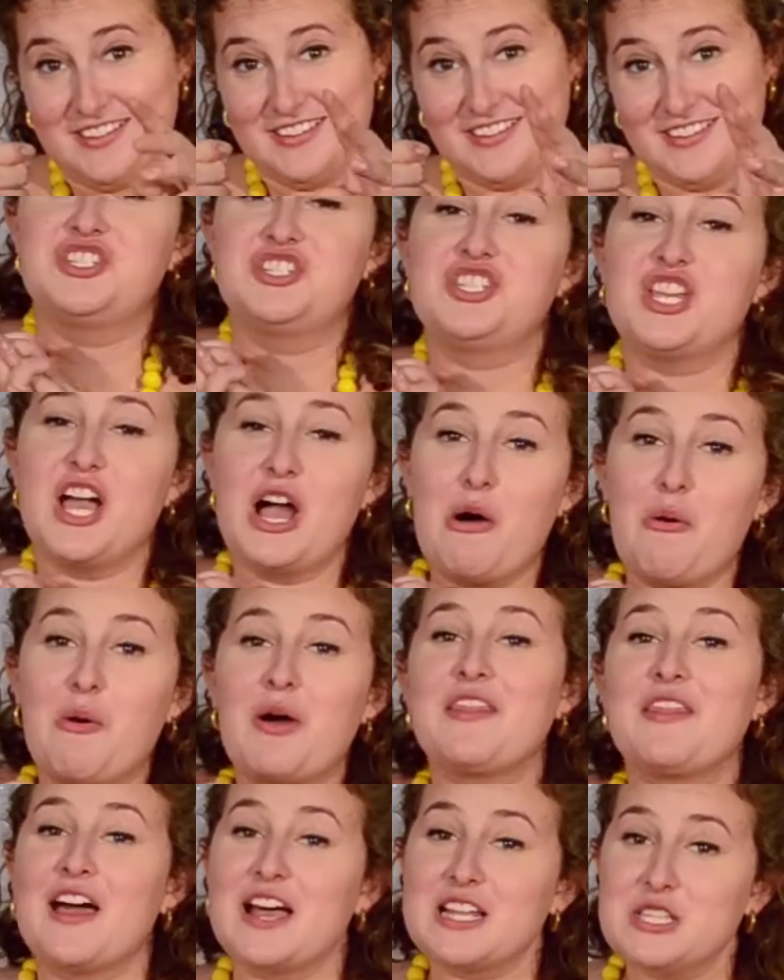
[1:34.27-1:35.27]
So,
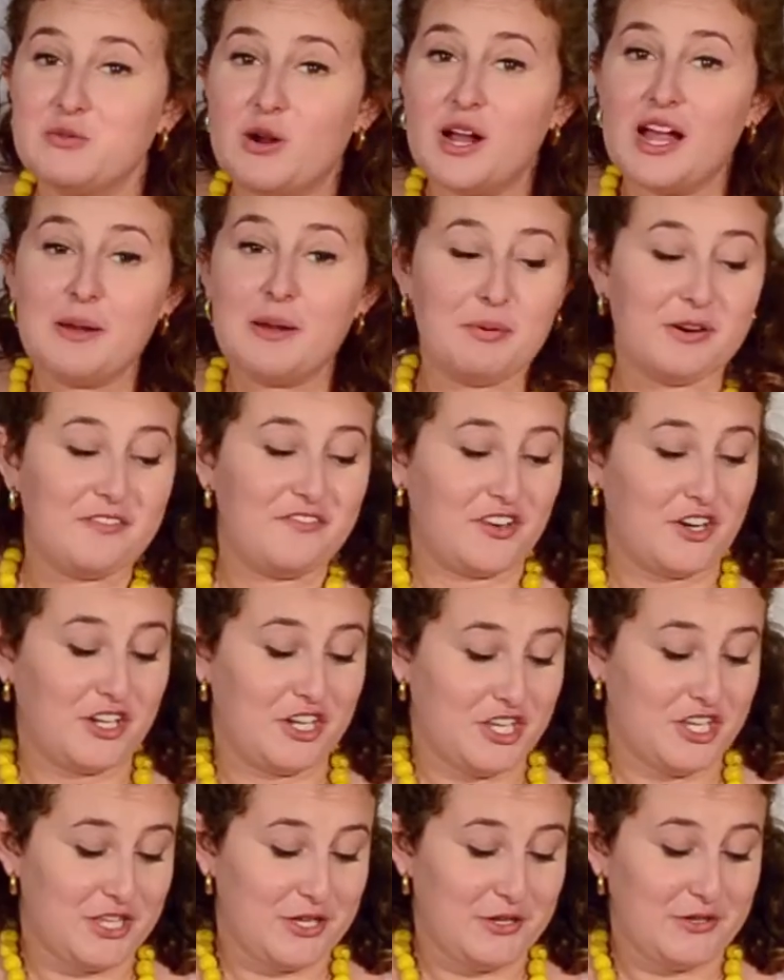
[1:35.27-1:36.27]
that's why I prefer to
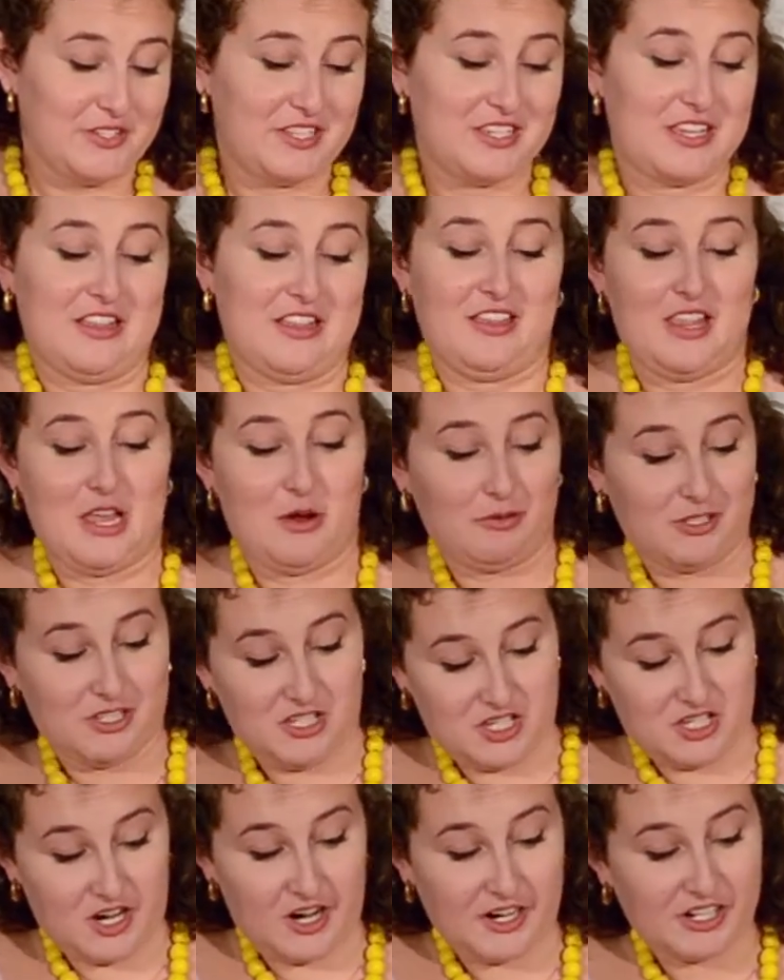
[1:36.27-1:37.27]
use liquid
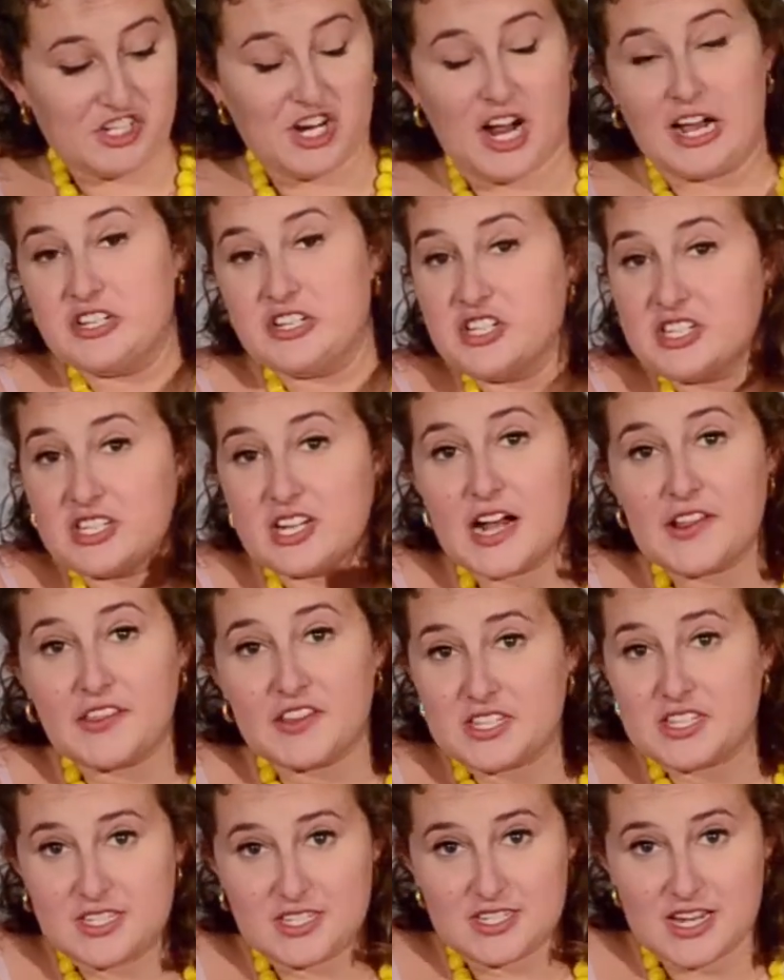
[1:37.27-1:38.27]
starch. I just got
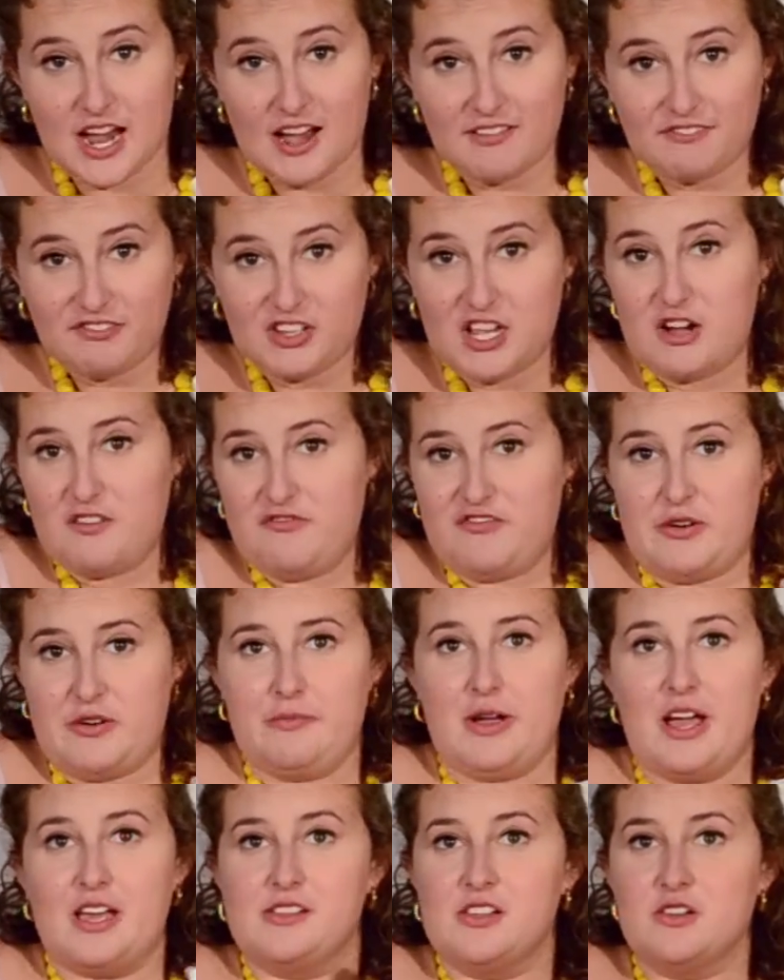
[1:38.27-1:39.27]
this staff loaf from
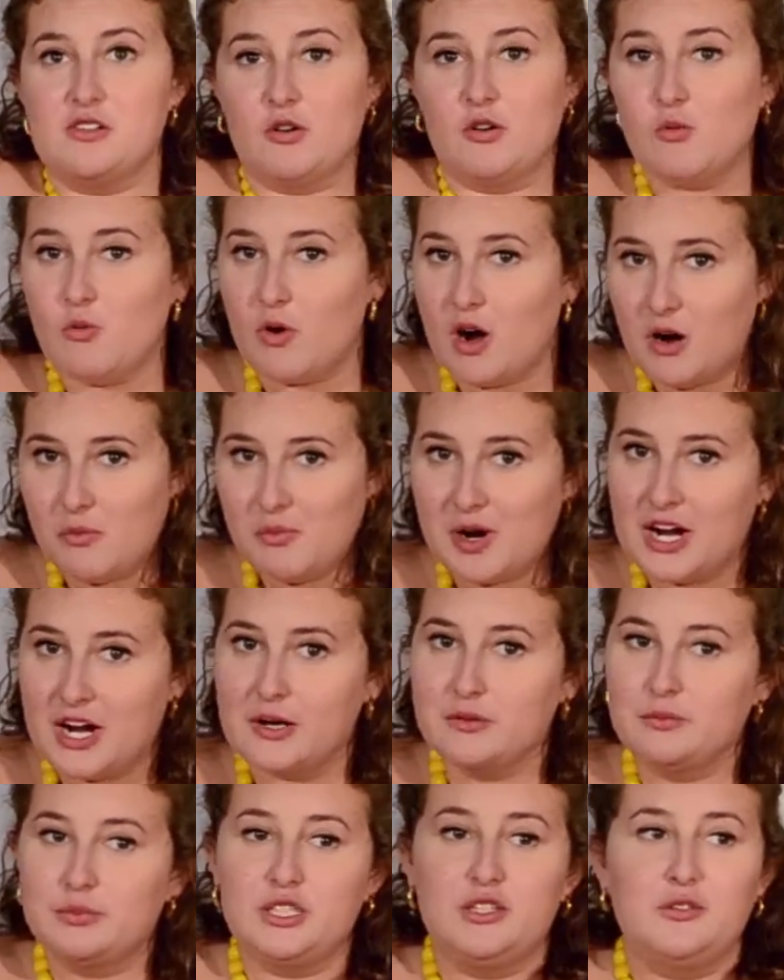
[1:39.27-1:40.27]
my local Walmart,
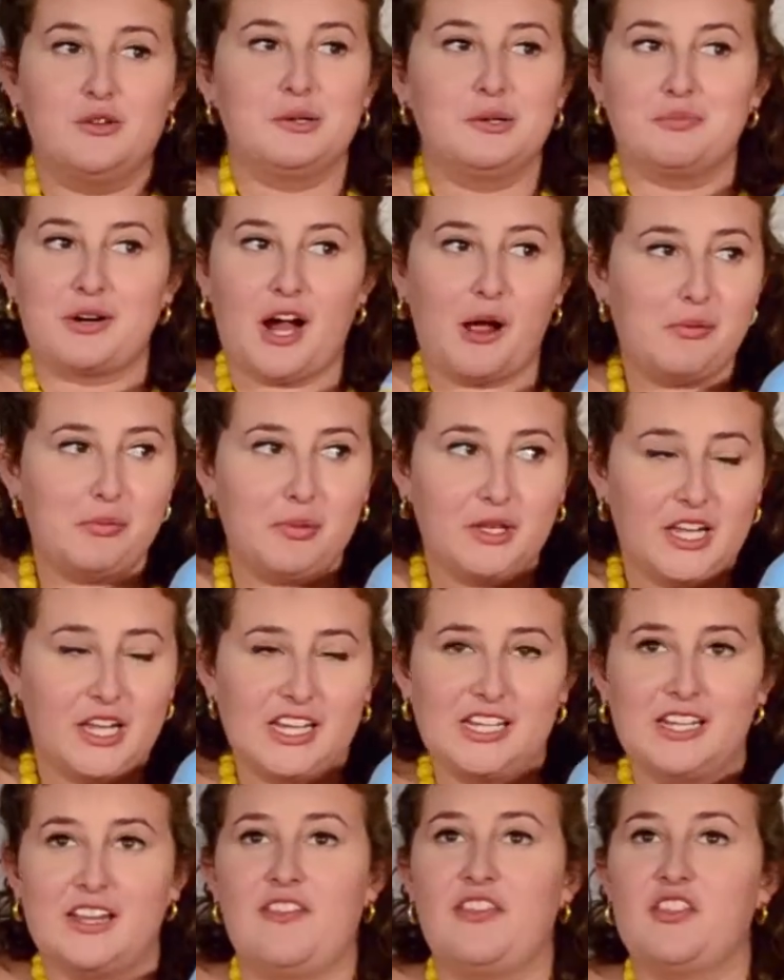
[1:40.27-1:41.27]
but you could probably get
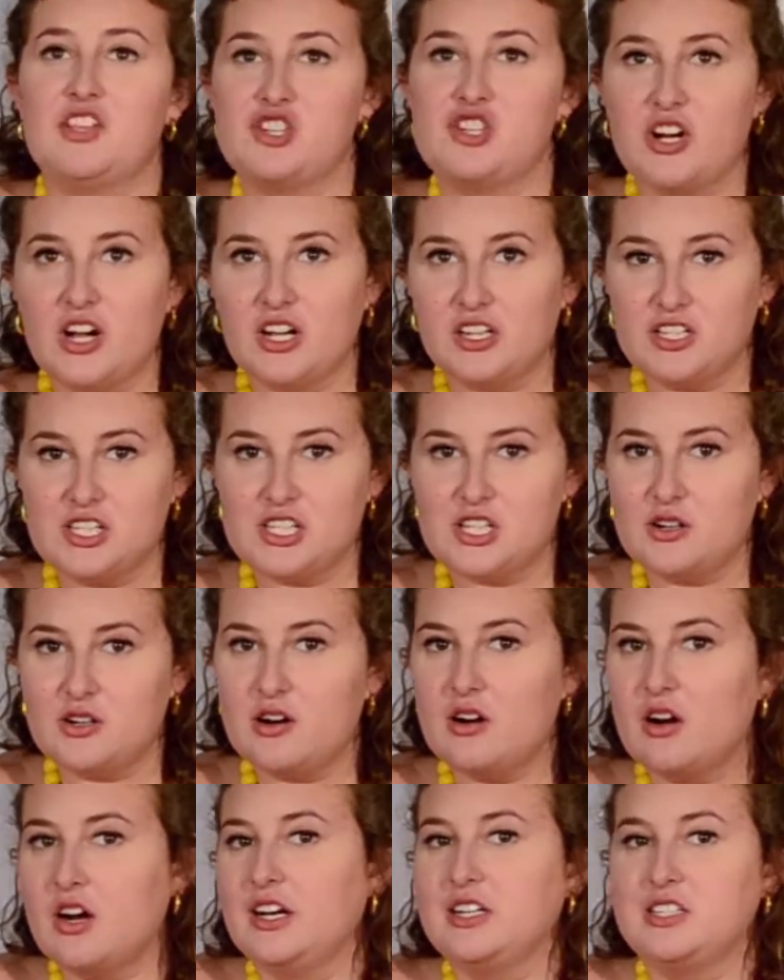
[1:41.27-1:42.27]
it at the
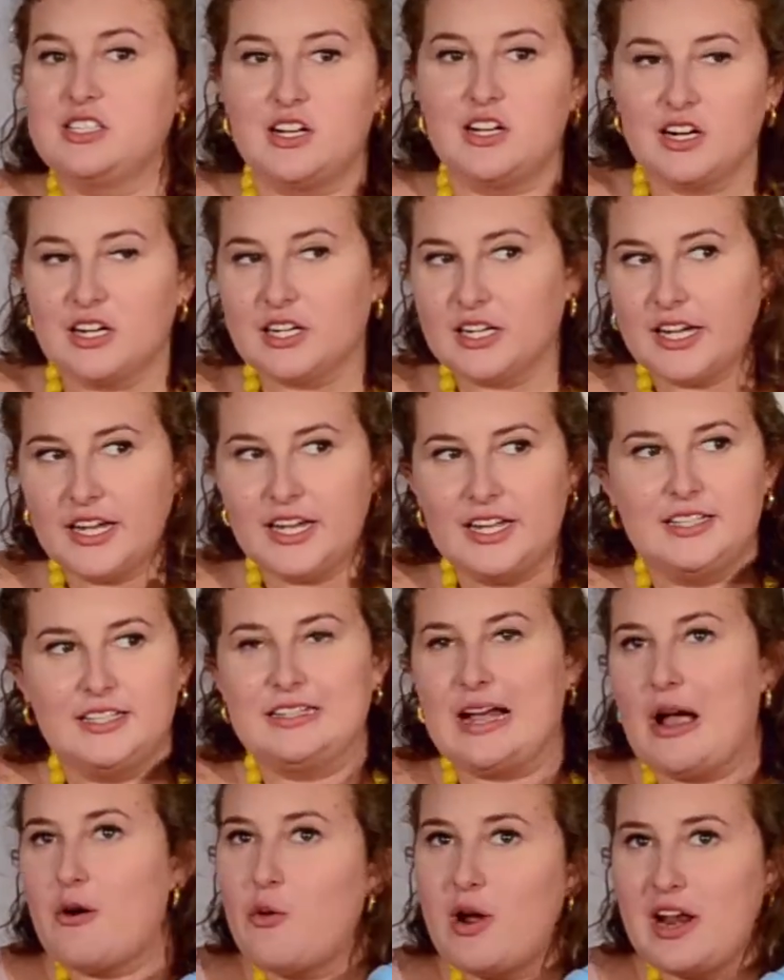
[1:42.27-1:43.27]
drugstore, Target,
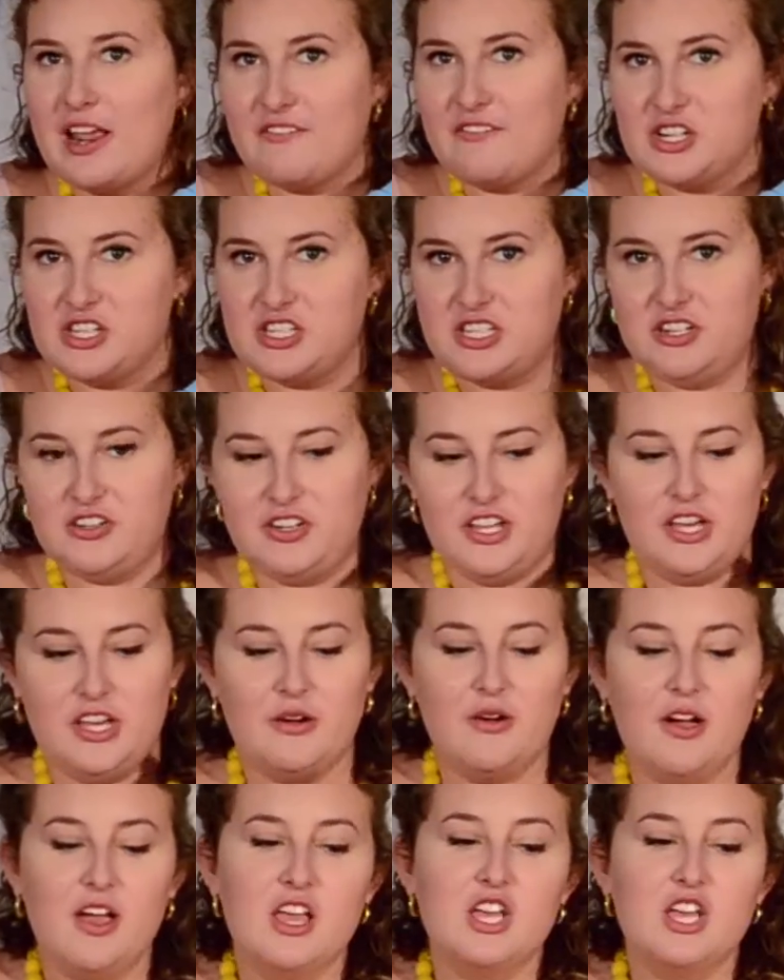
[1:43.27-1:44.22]
whatever's near you.